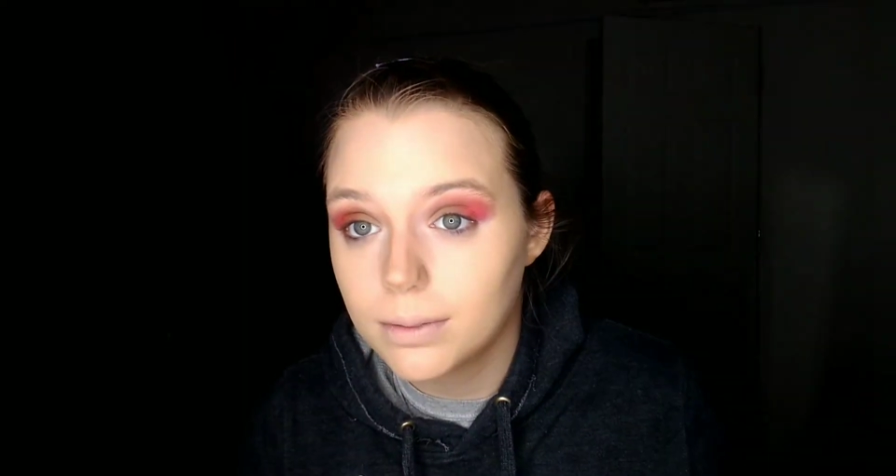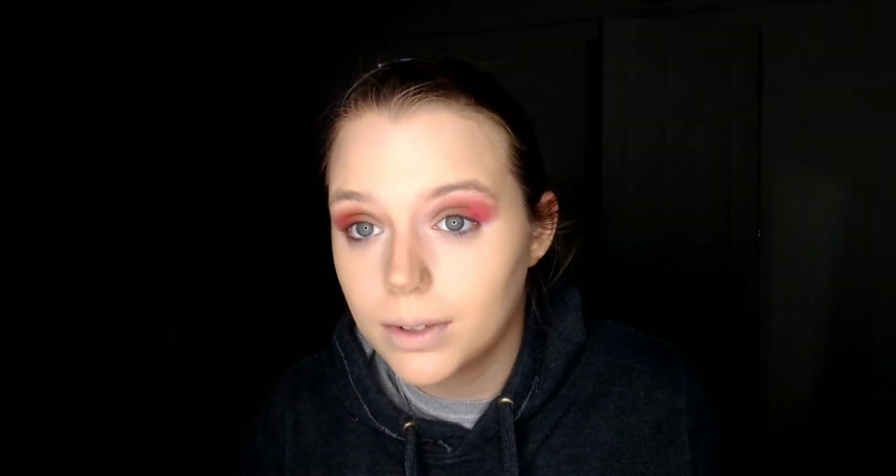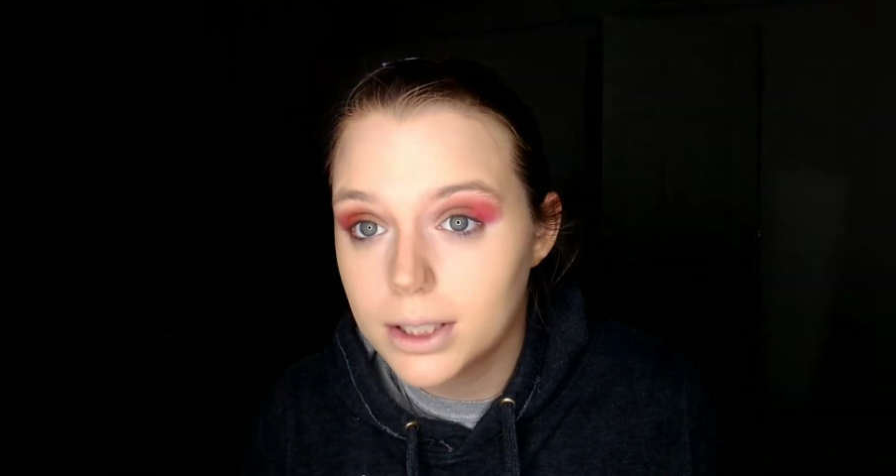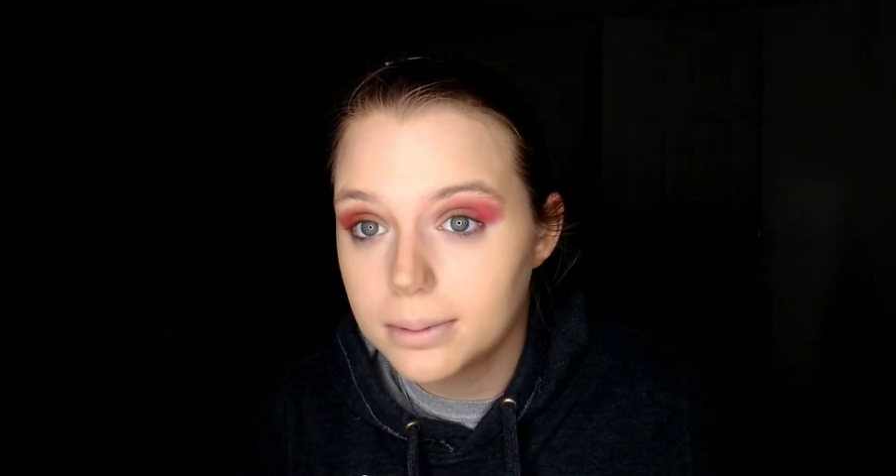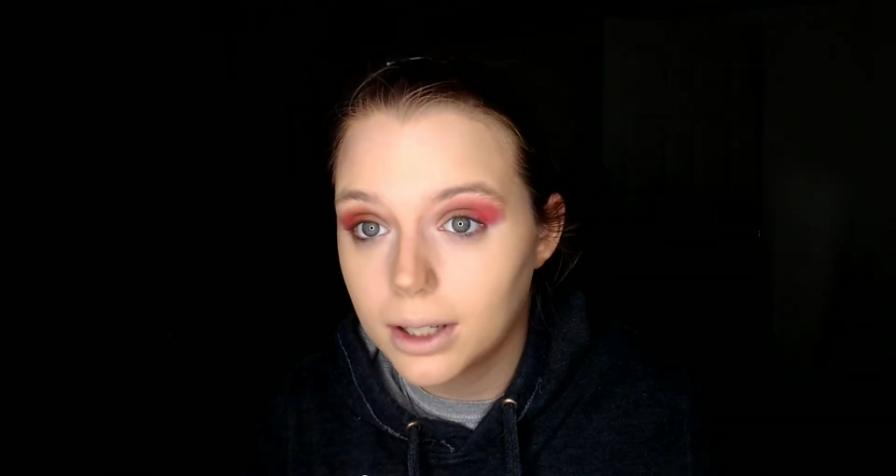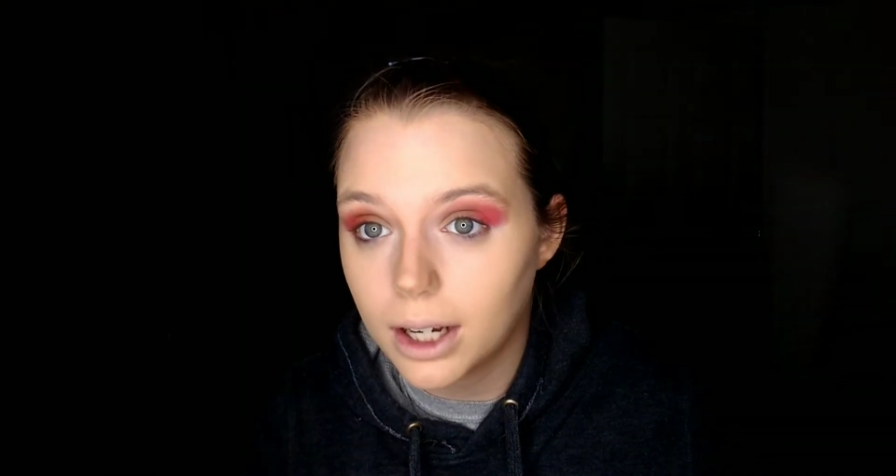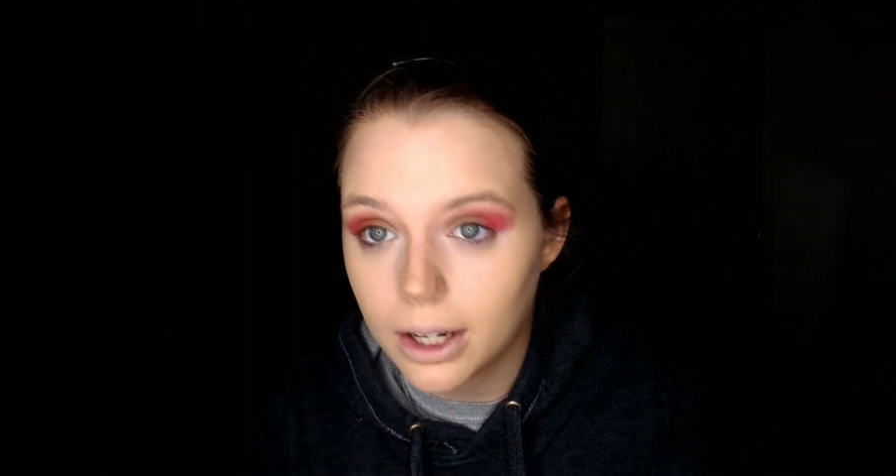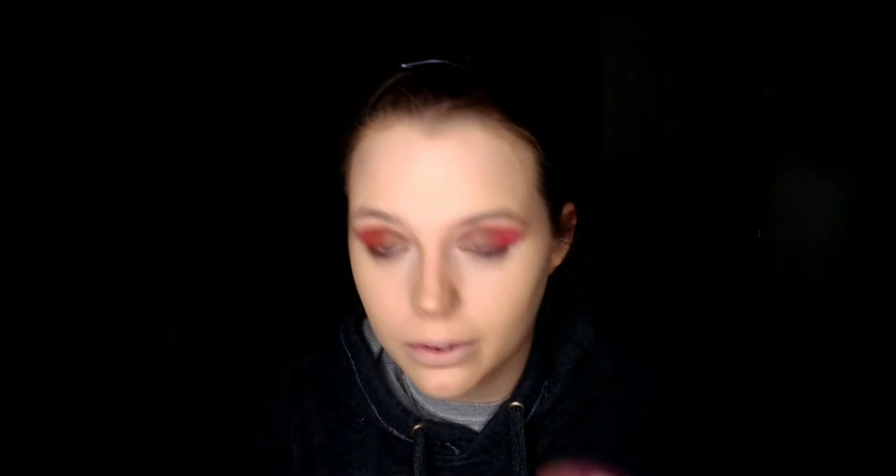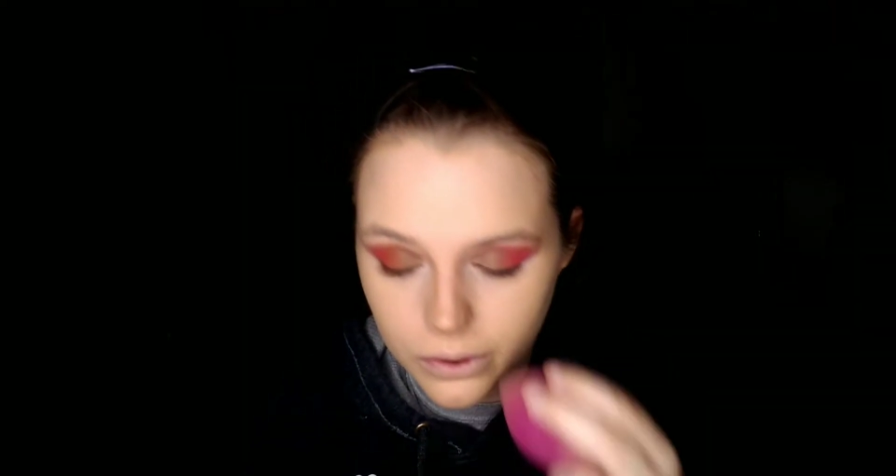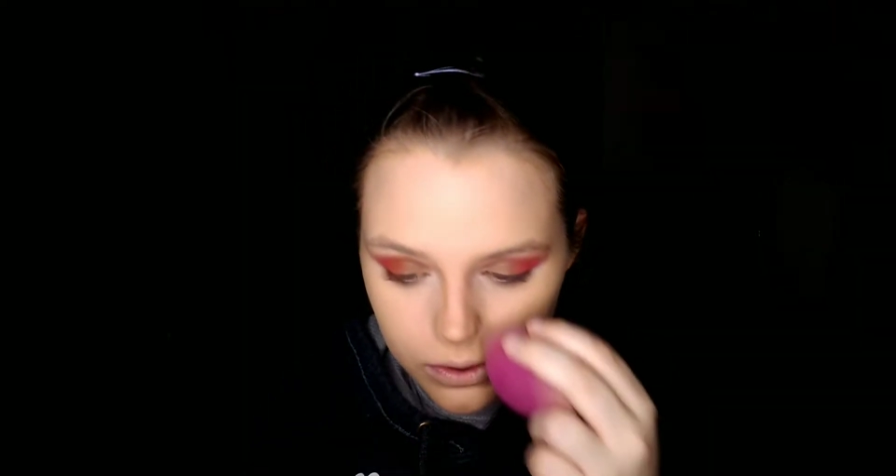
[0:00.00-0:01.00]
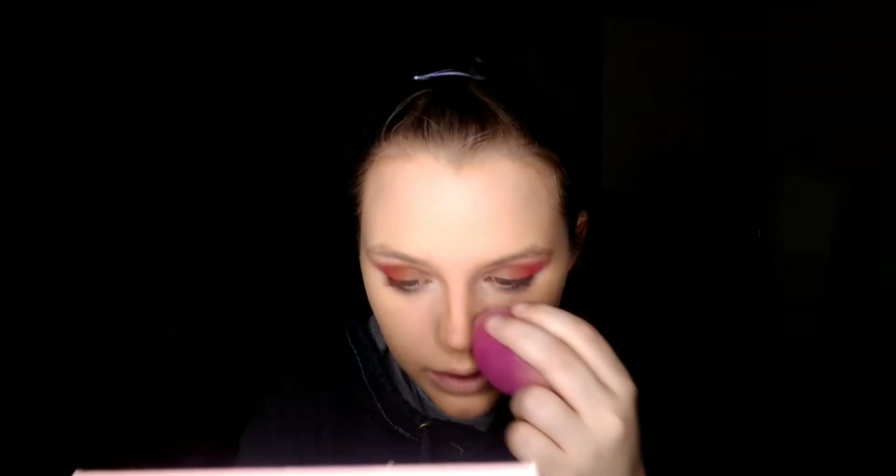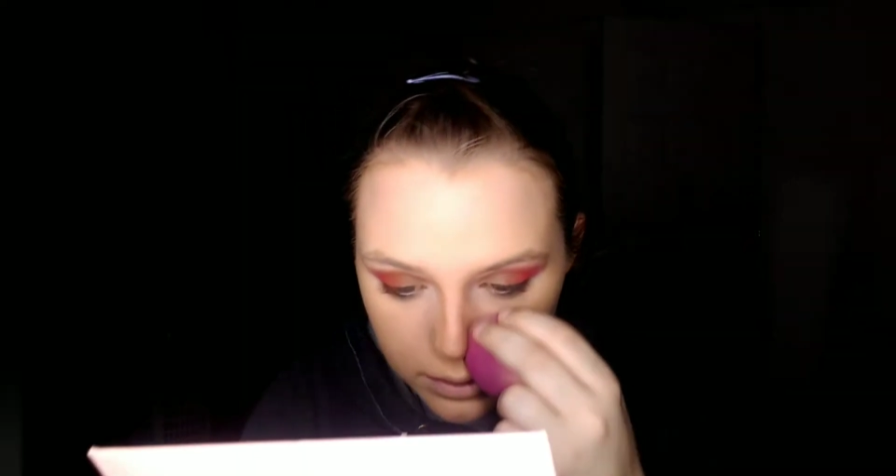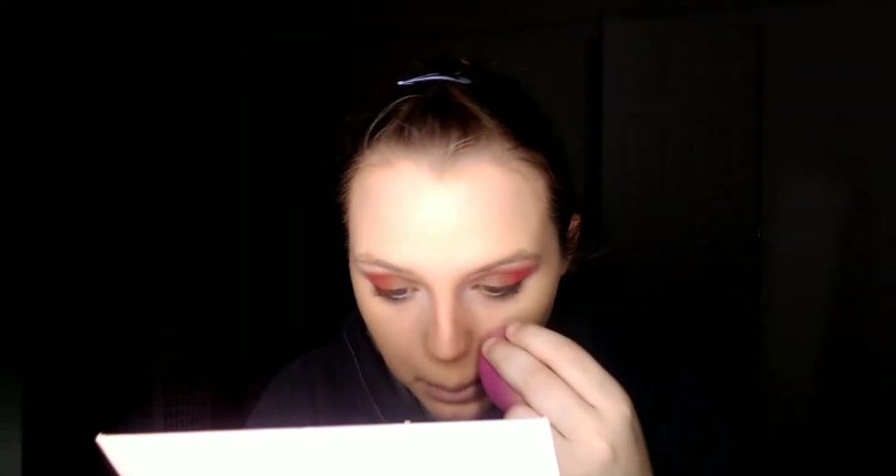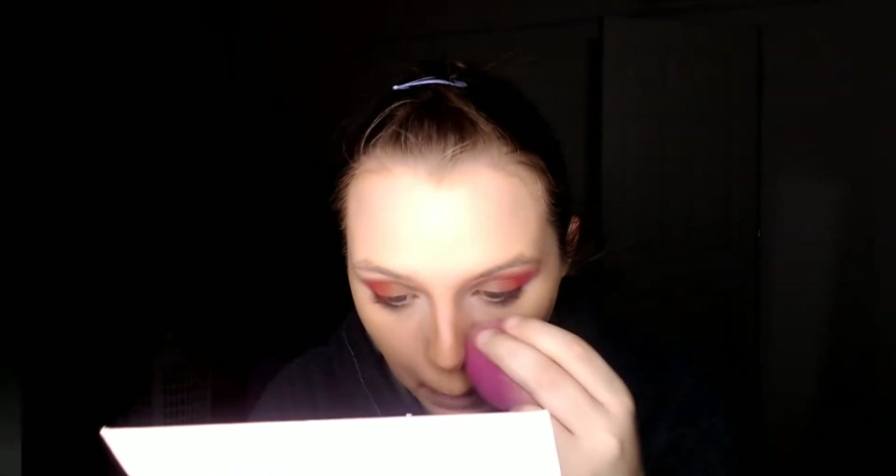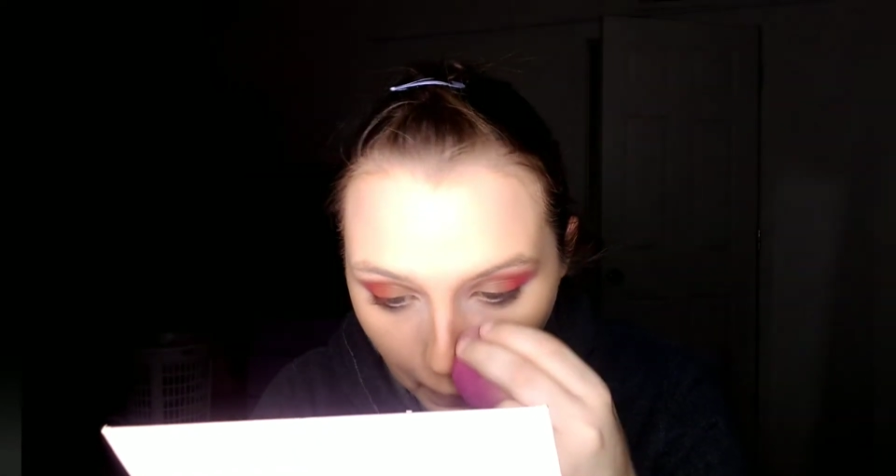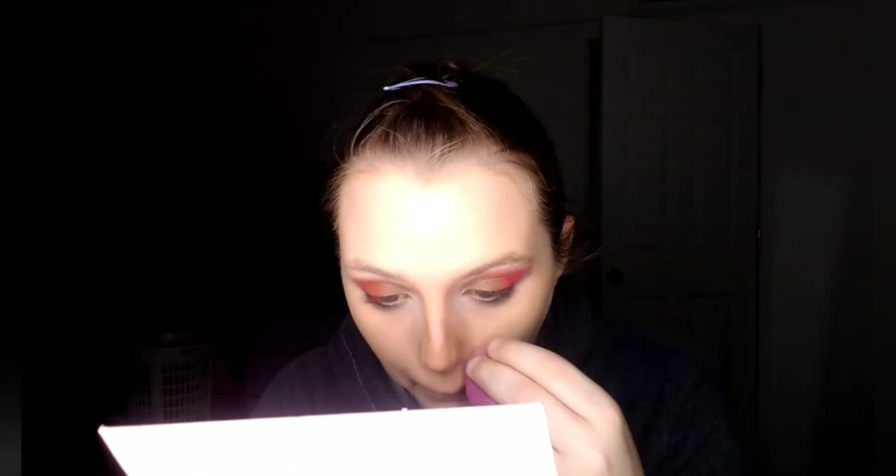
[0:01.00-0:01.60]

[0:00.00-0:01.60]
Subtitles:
on Facebook? I don't use Facebook,